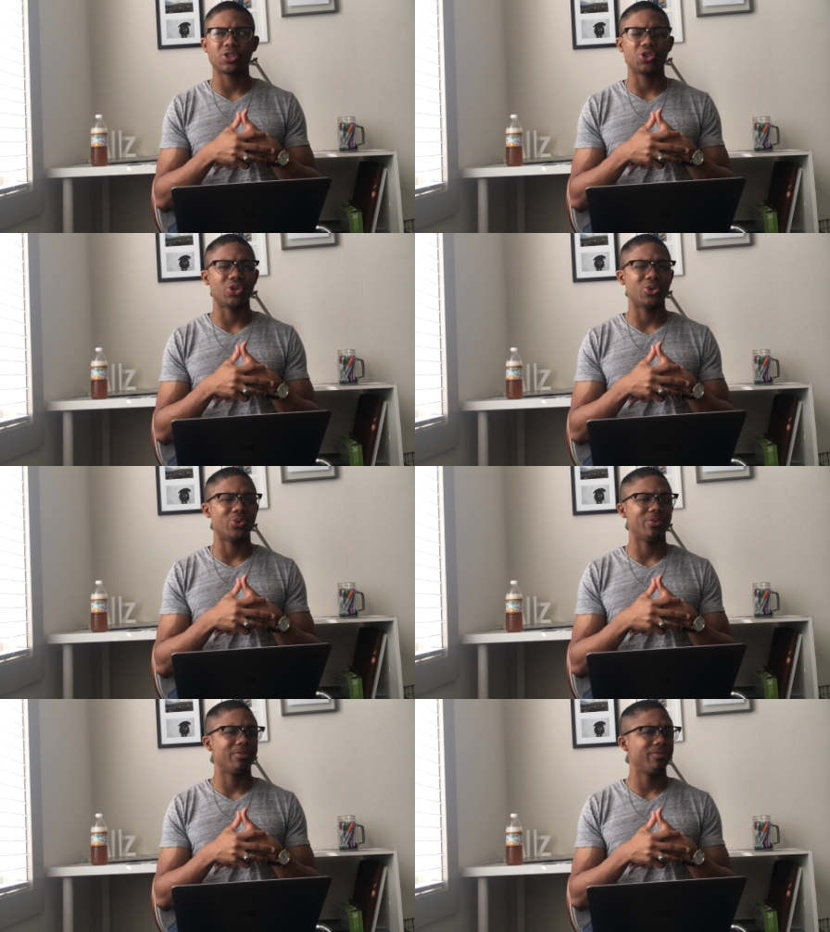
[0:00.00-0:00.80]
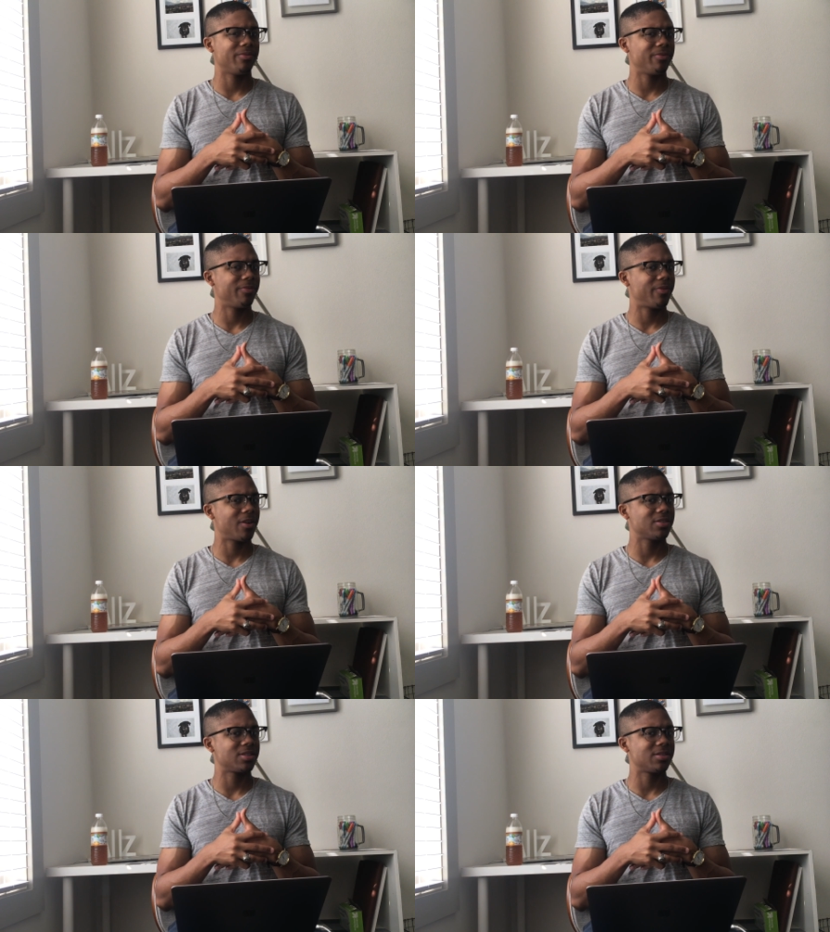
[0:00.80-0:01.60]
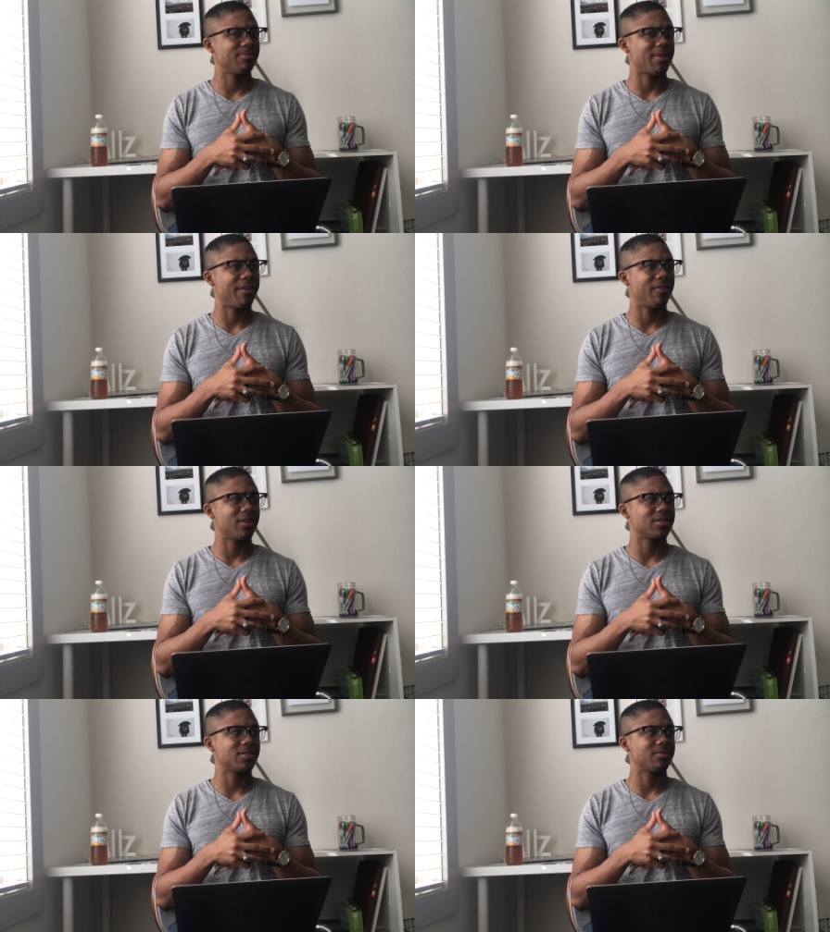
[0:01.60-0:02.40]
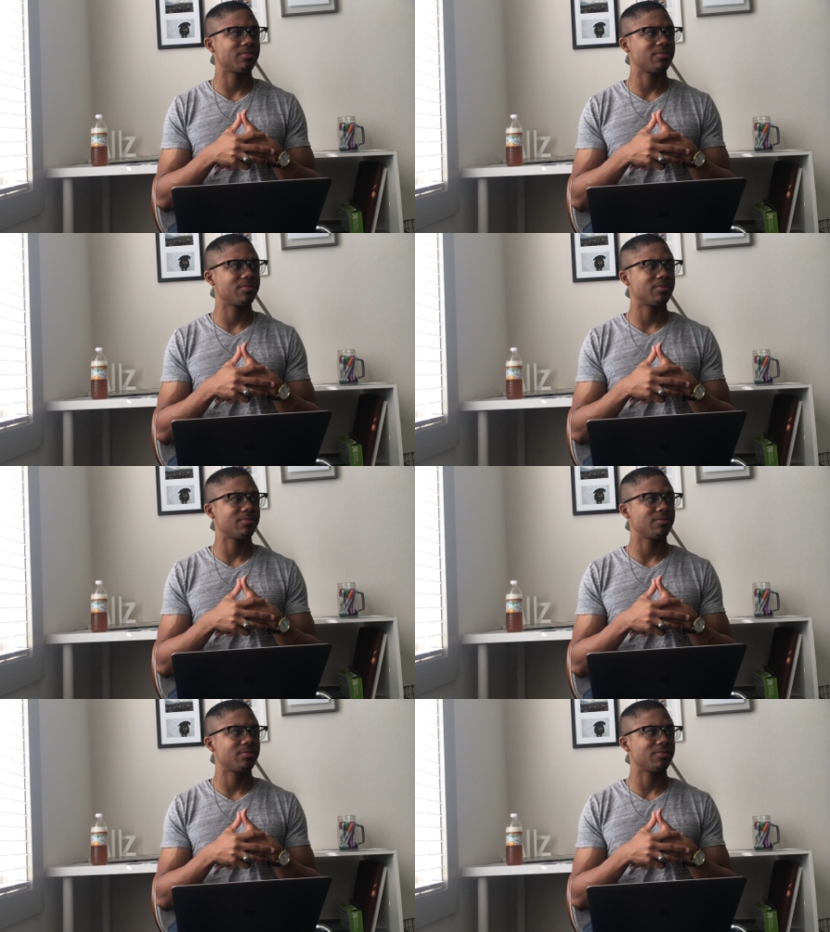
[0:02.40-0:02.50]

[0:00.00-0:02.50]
June 1st? May 1st?